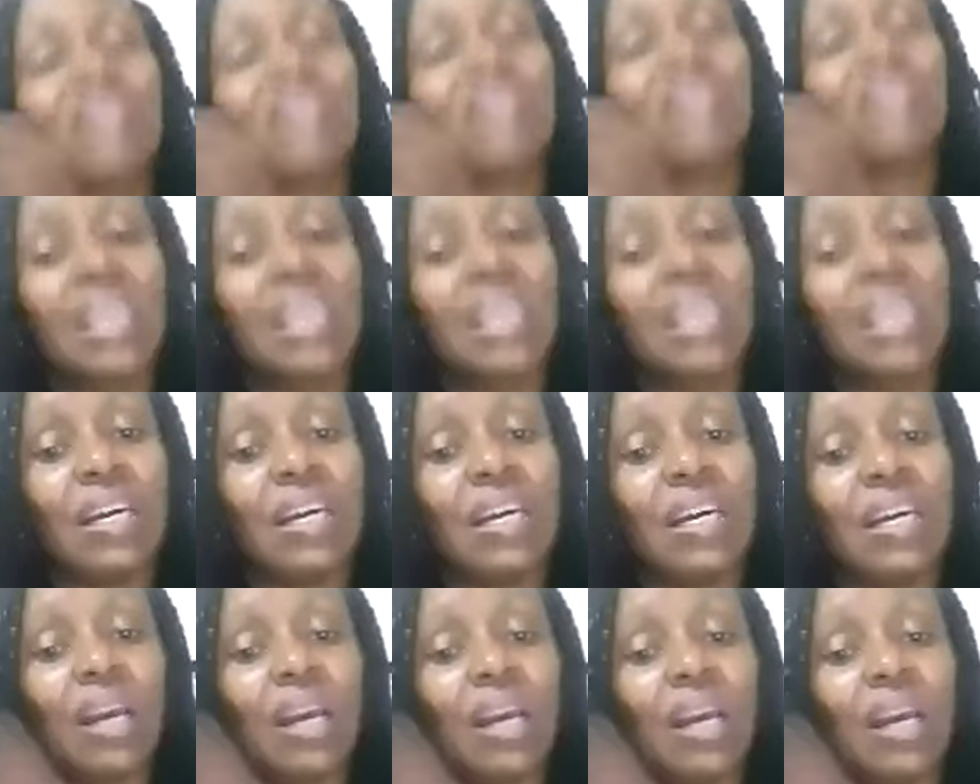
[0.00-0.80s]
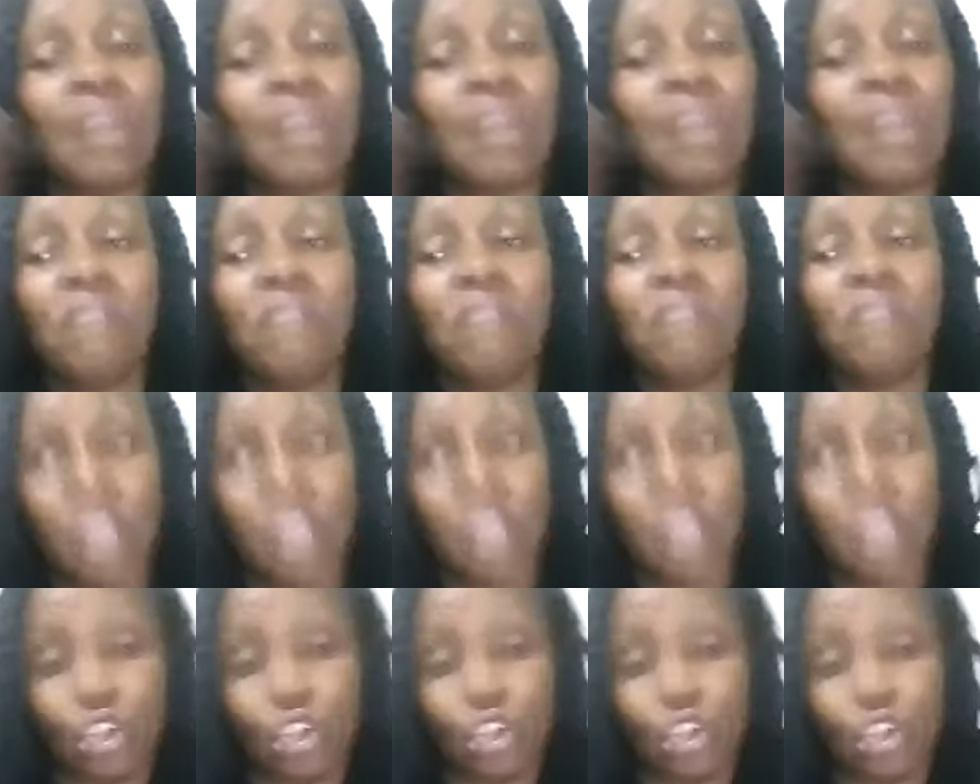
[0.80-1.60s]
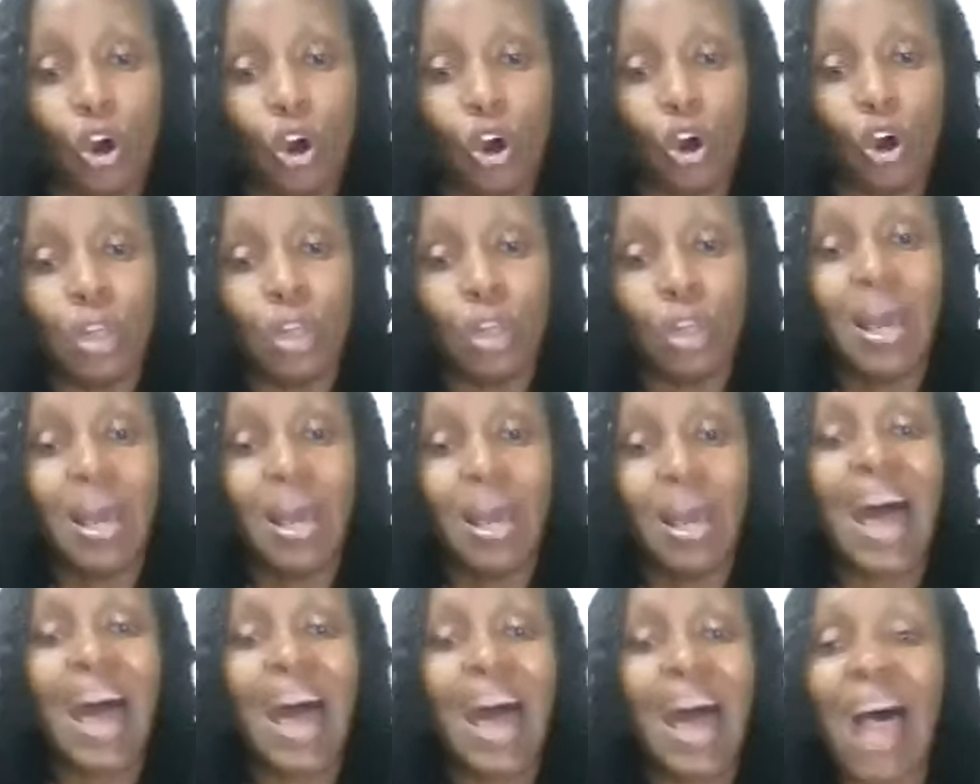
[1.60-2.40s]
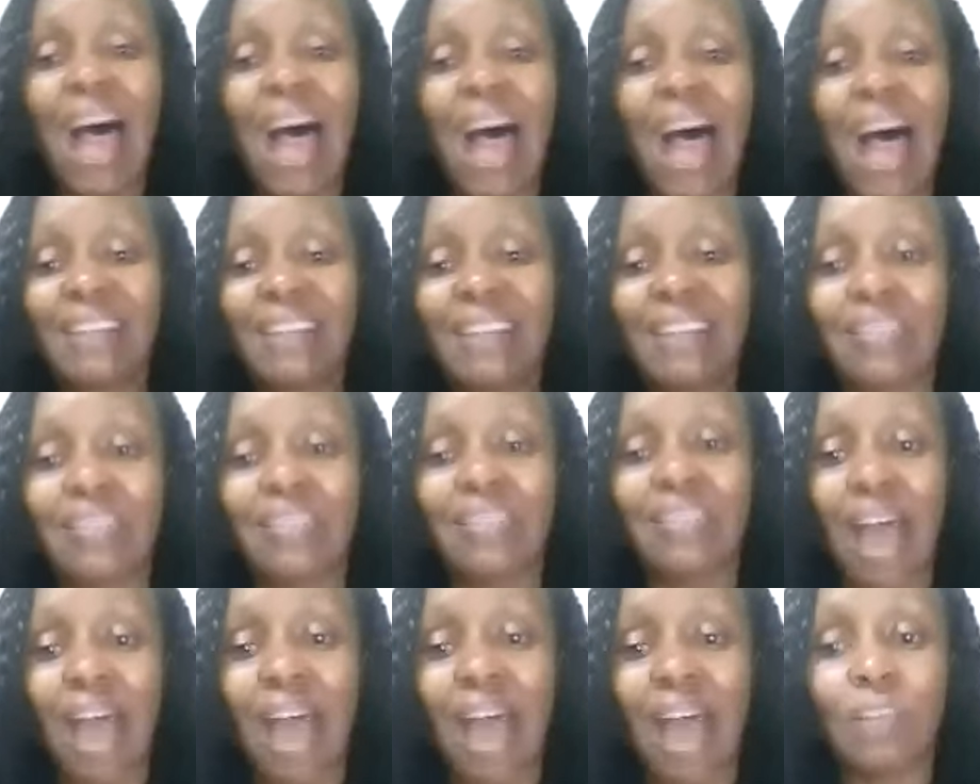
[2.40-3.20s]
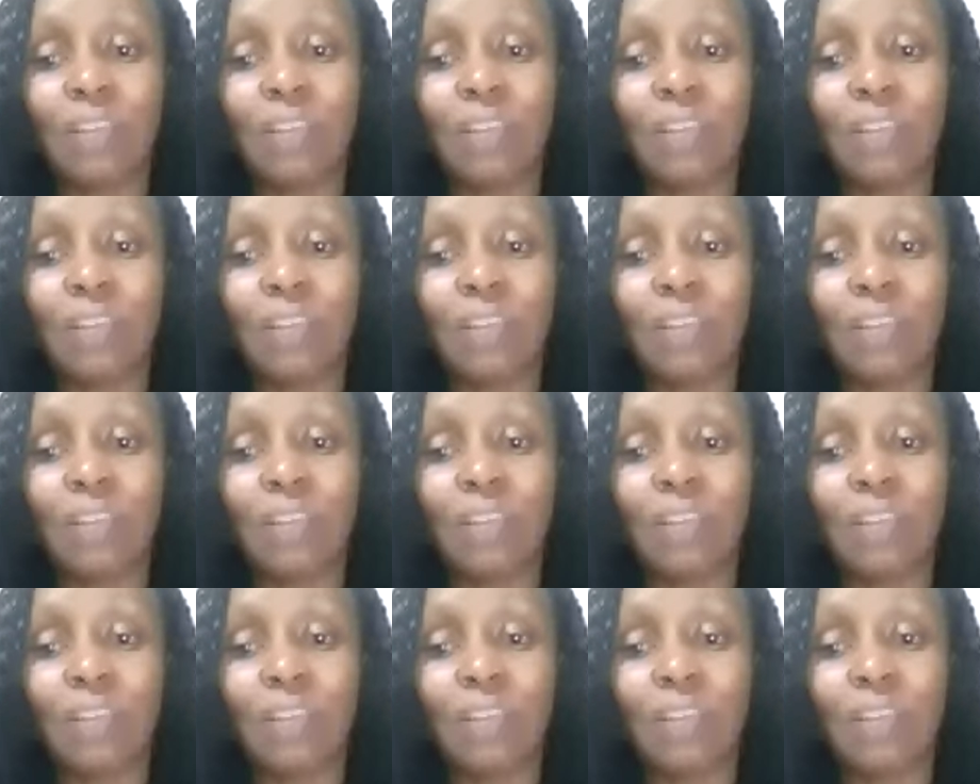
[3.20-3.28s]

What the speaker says: seek clarification at that